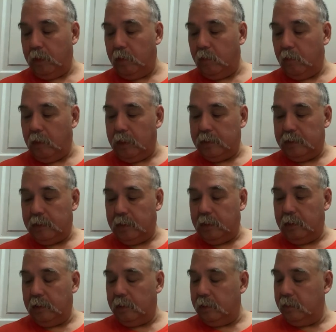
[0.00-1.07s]

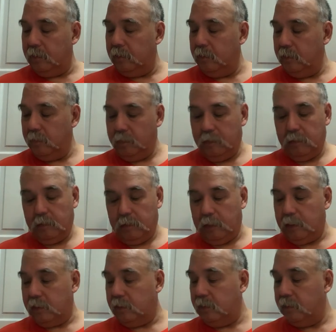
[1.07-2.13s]
interesting and
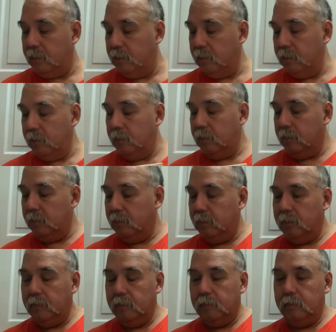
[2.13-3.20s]
less,
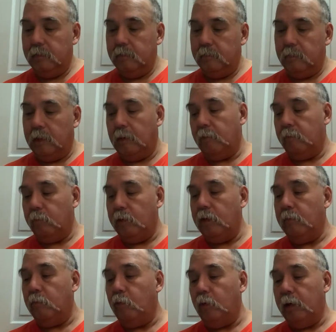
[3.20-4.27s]
well, one
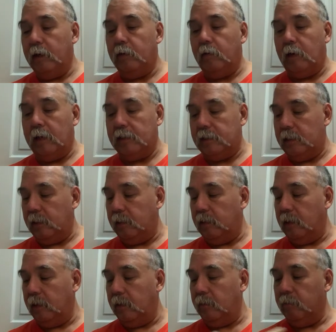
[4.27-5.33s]
of the more interesting
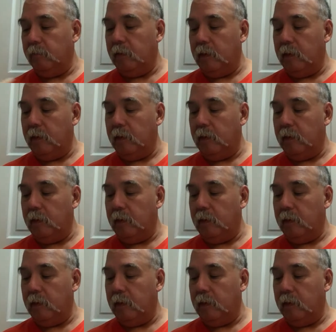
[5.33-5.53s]
Lego